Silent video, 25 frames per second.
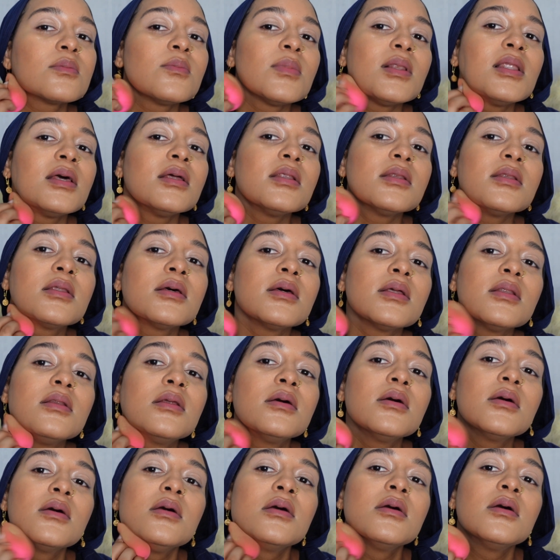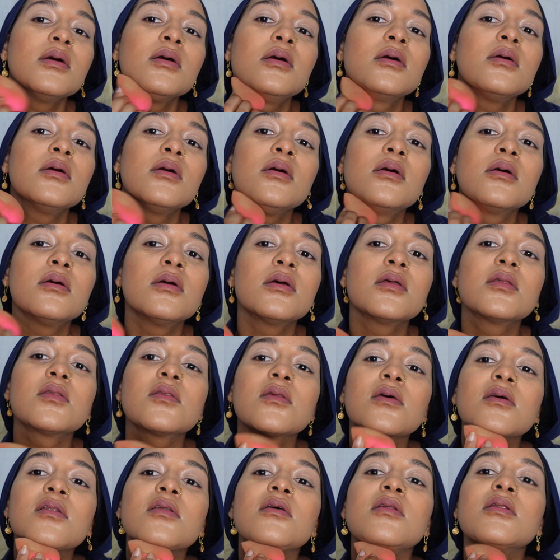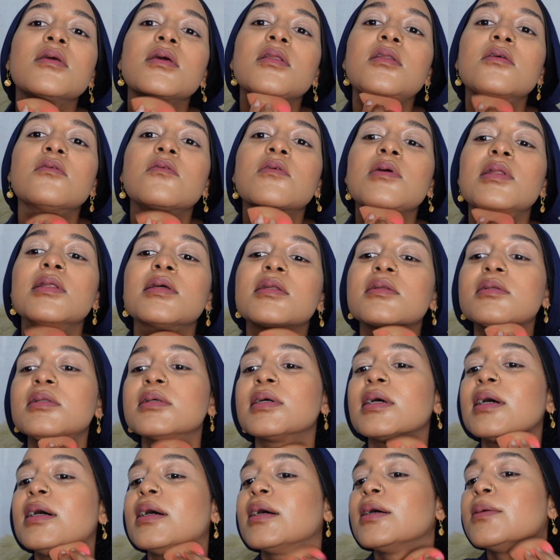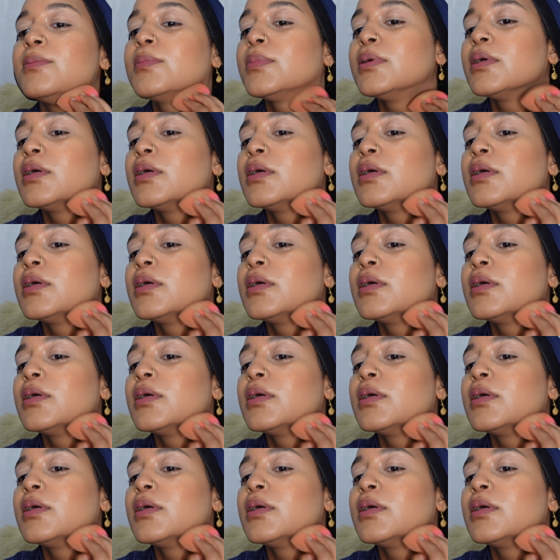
blended, so I don't need to really tap.